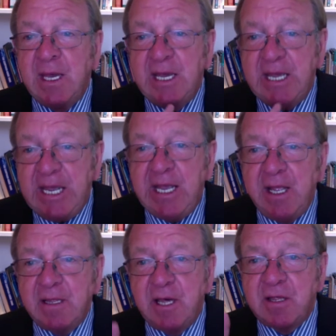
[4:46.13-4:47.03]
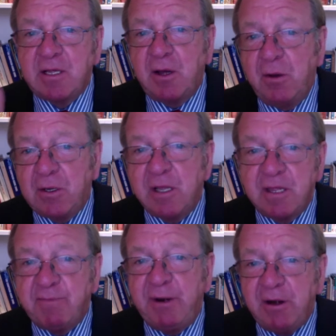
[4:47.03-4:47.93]
He and his
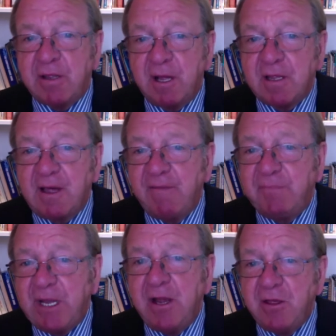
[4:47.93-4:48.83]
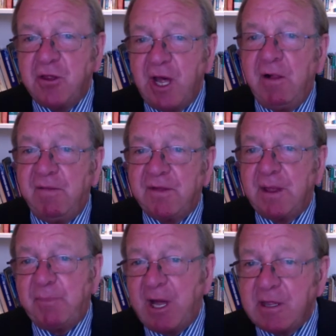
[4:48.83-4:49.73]
co-conspirators have been in jail for the
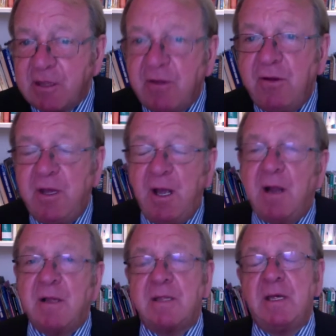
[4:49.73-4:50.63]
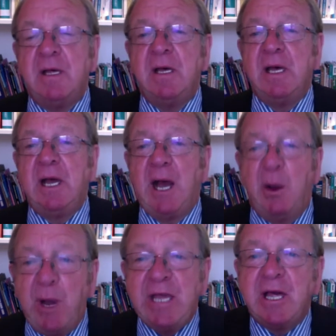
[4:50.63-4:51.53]
past 2 years,
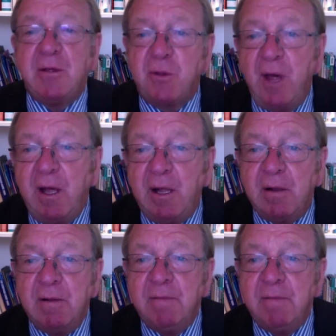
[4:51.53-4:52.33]
awaiting trial.